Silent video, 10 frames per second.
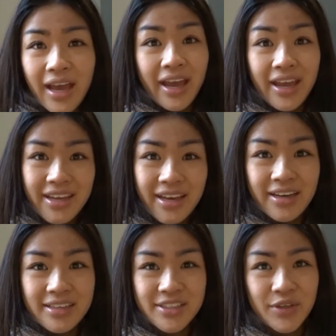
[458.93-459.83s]
Hey
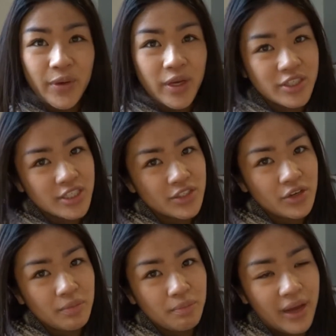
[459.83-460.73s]
guys, so I just
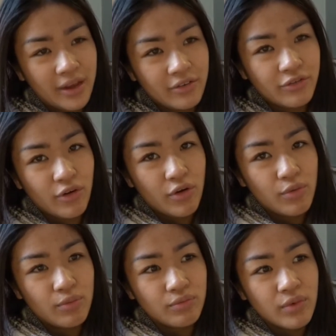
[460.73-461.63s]
got back
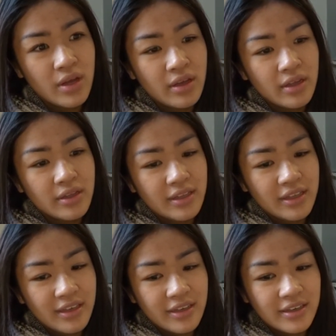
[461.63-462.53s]
from
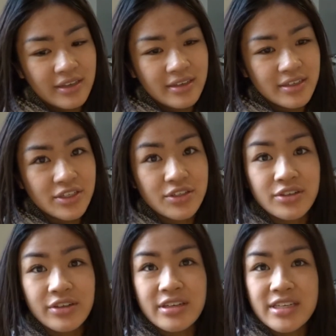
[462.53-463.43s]
the
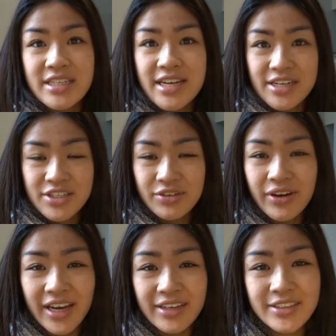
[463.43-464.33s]
Student International
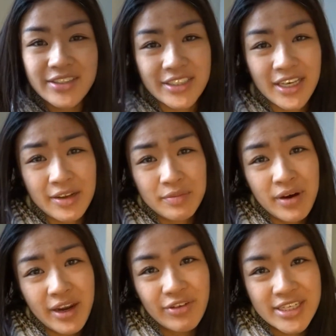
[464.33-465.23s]
House to get
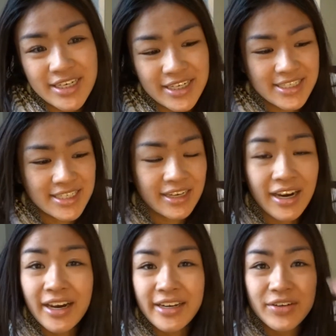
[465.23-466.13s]
my residency
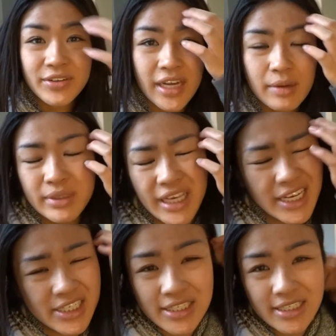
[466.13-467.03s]
card and all the
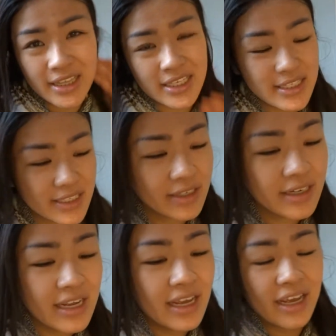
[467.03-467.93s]
applications and things done,
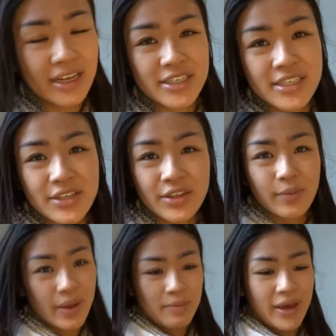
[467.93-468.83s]
and just on the
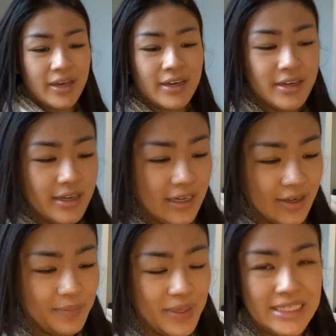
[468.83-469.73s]
way back
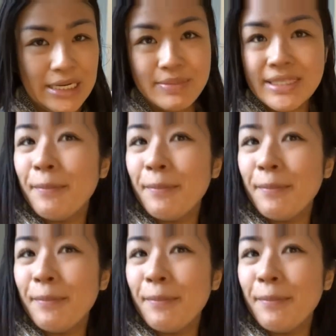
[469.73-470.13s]
picked up some